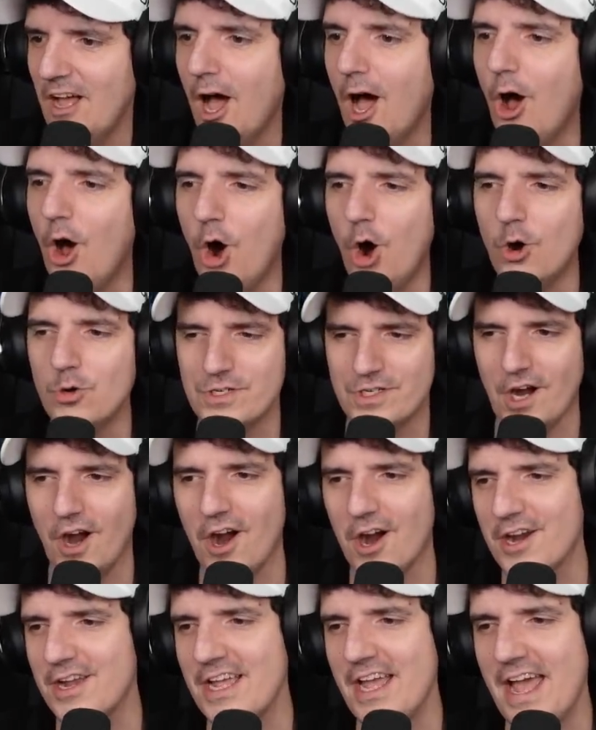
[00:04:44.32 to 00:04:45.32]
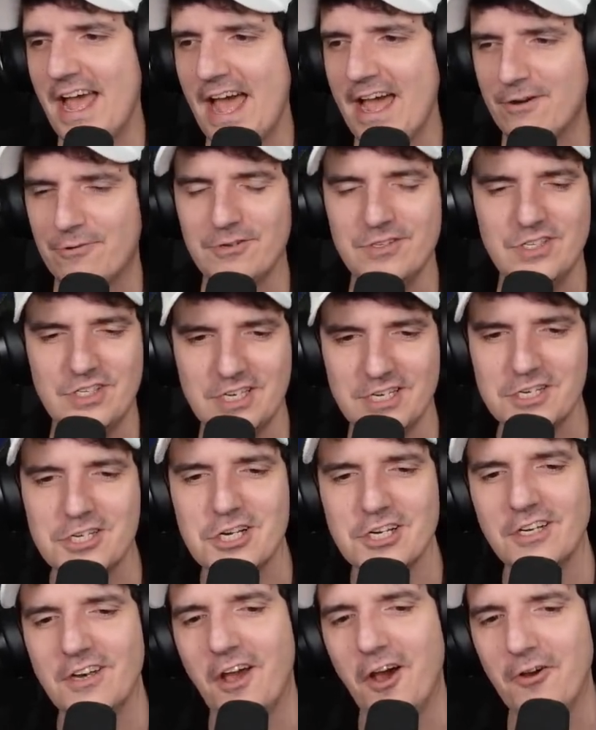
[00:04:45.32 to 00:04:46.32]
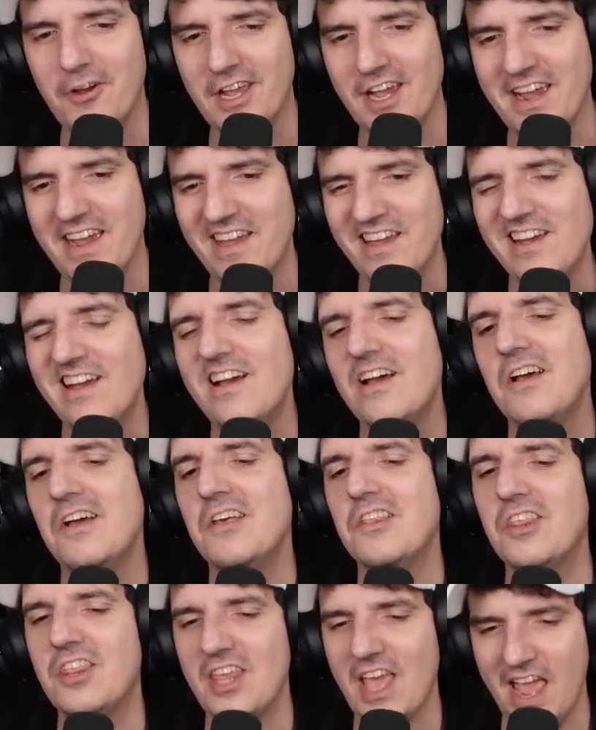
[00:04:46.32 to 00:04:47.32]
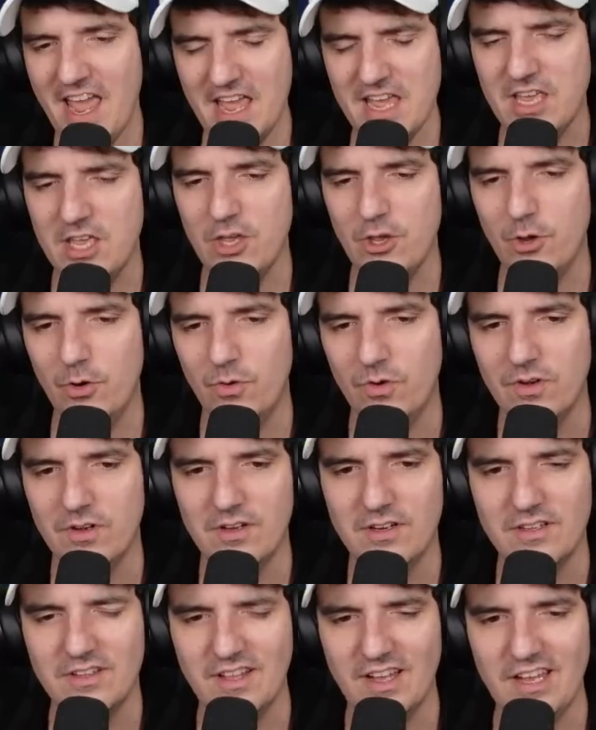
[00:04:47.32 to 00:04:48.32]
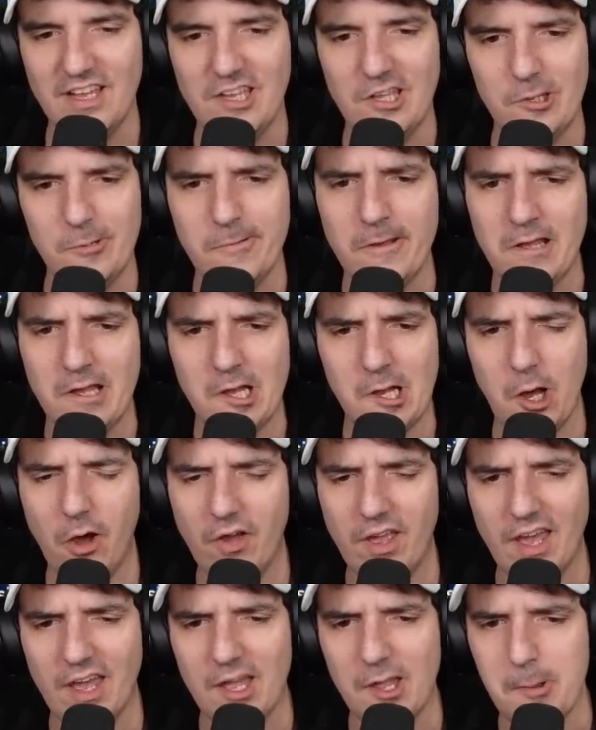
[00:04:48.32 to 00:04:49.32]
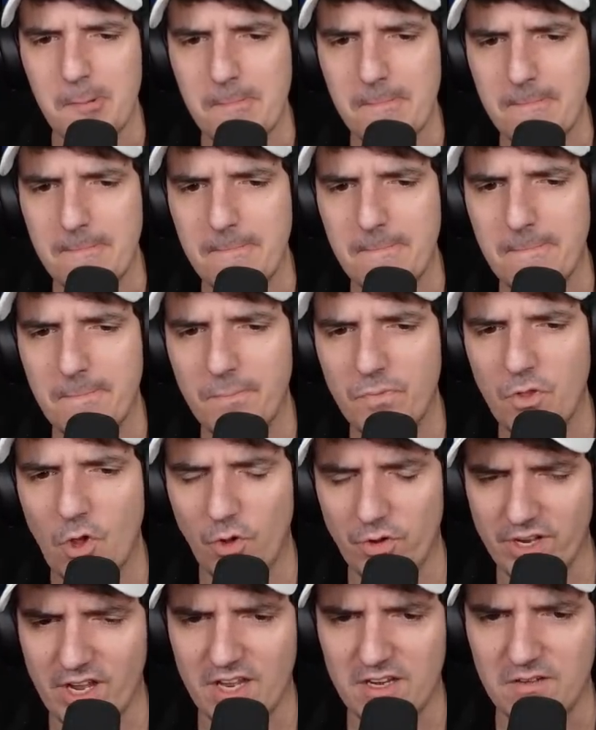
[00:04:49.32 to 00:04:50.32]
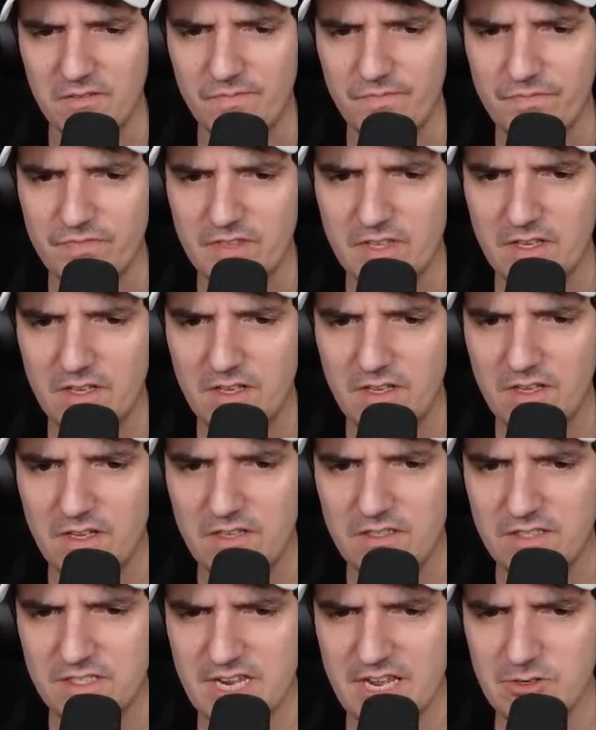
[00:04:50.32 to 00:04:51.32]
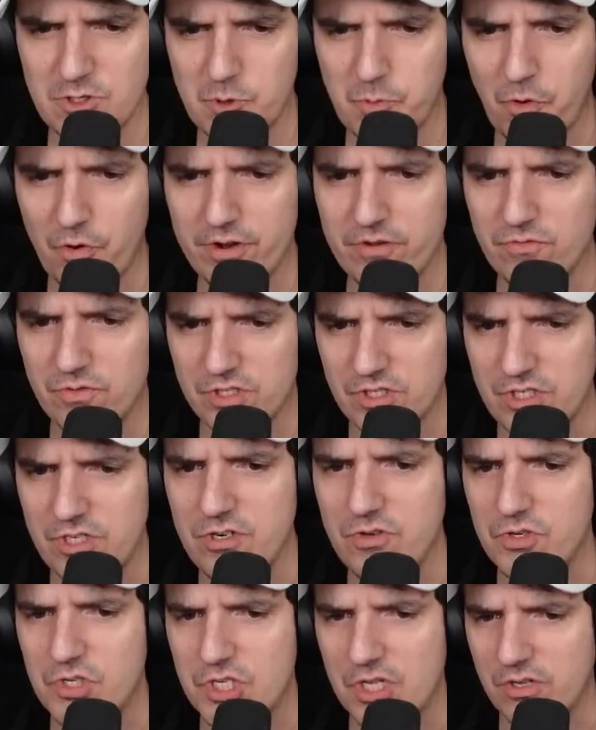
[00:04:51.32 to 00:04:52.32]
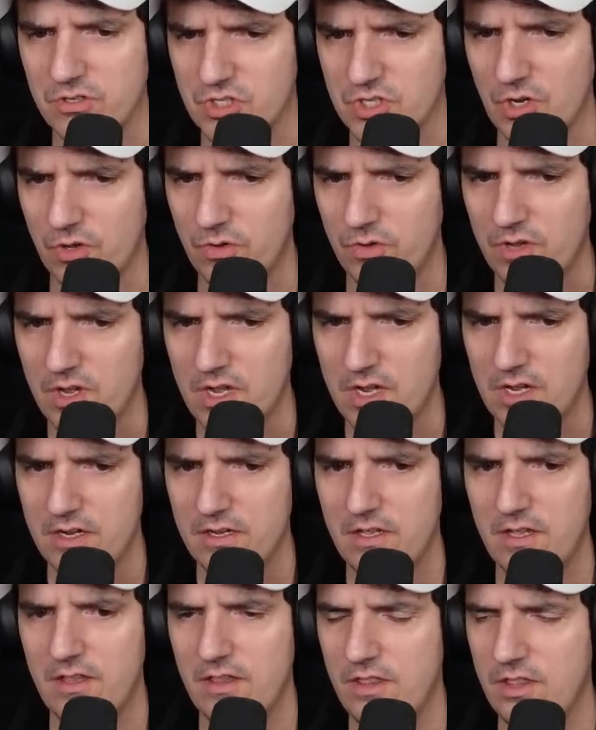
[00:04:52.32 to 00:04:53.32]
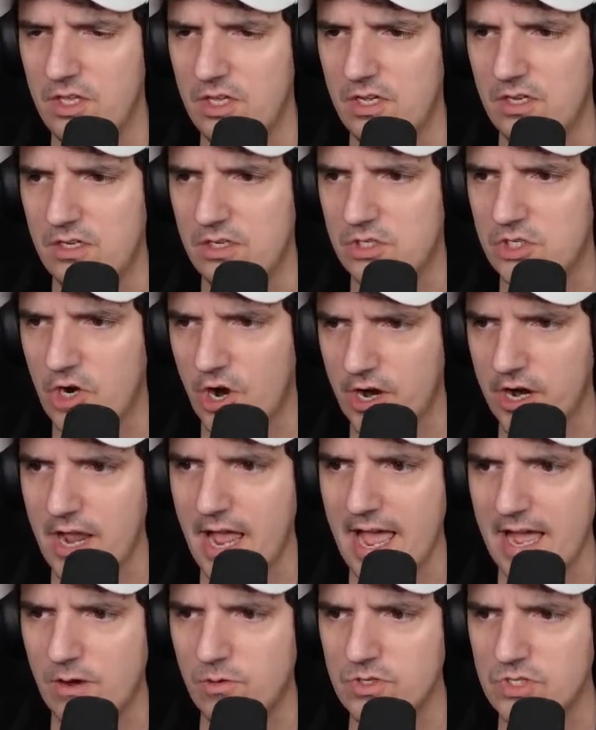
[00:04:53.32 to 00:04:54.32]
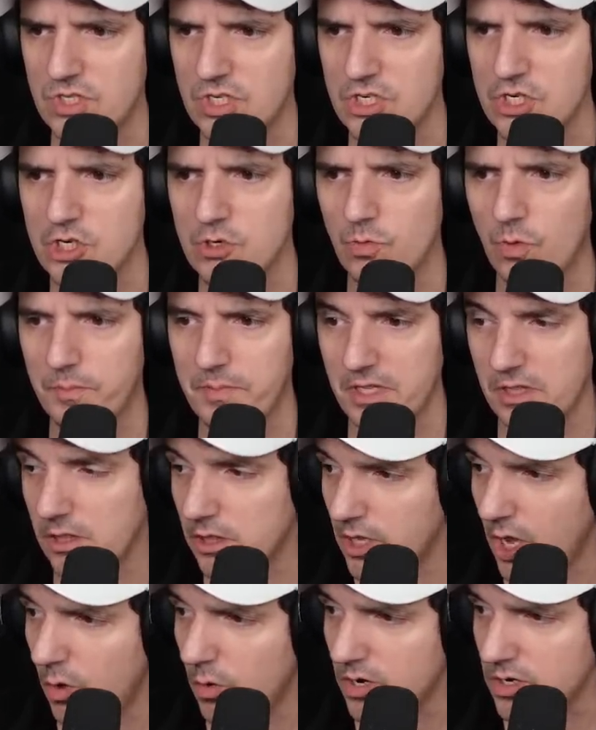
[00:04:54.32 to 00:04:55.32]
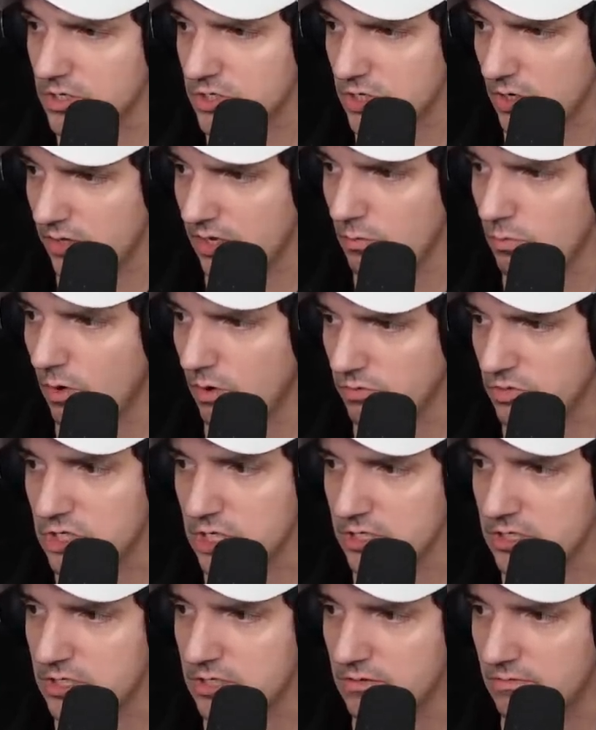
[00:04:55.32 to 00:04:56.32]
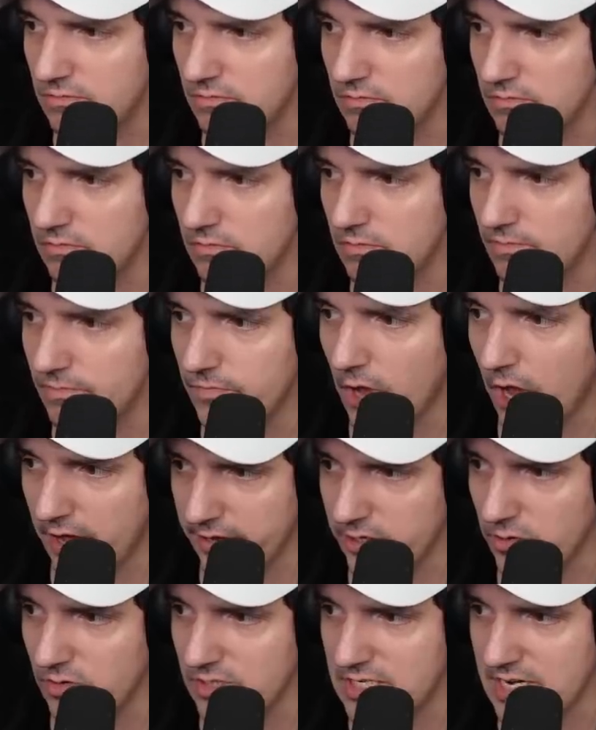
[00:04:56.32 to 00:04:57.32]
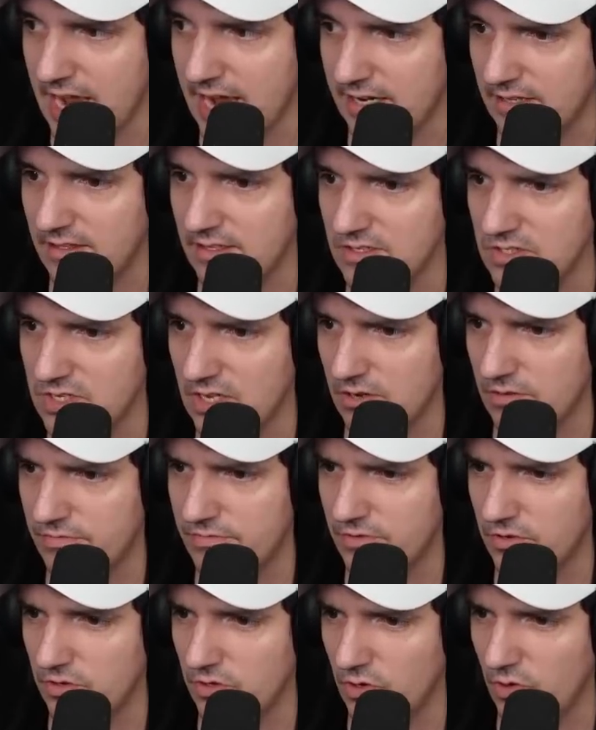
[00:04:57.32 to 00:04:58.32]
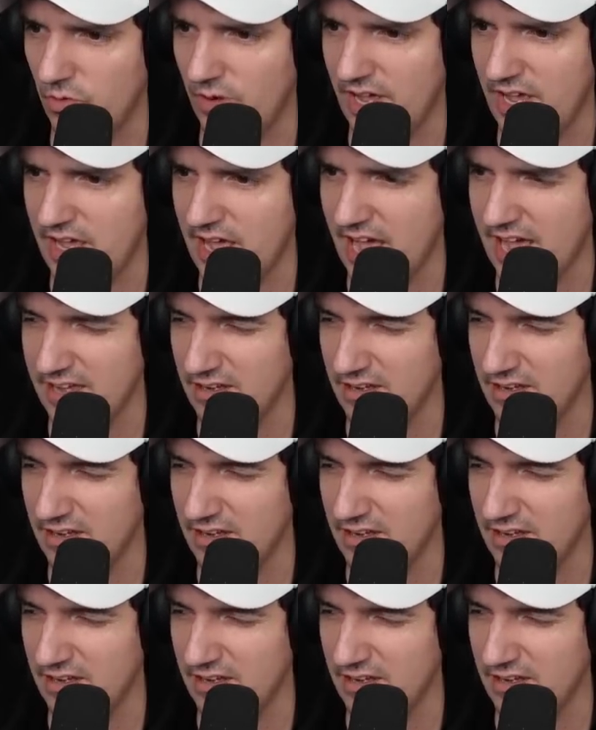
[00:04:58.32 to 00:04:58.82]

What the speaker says: Oh, target acquisition. Okay. Thank you. Thank you. Okay. Hold on. Damage point reduced, though. So the target acquisition will be lower, so they won't just auto-attack things that are further away.